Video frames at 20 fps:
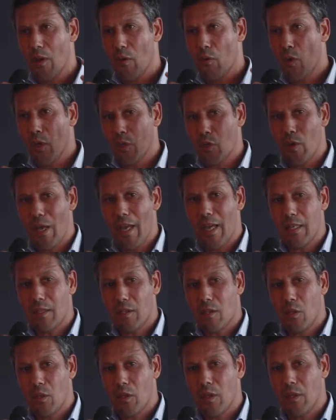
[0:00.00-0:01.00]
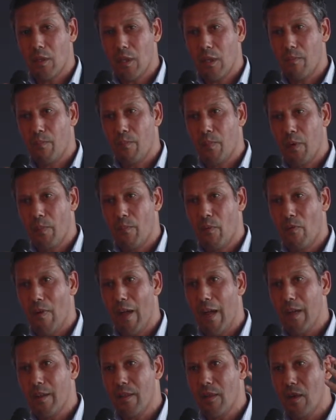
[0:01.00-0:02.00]
want to ask you, the
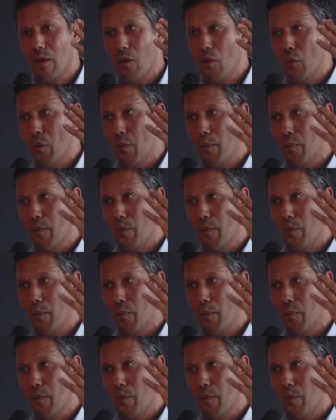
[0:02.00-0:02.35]
provider or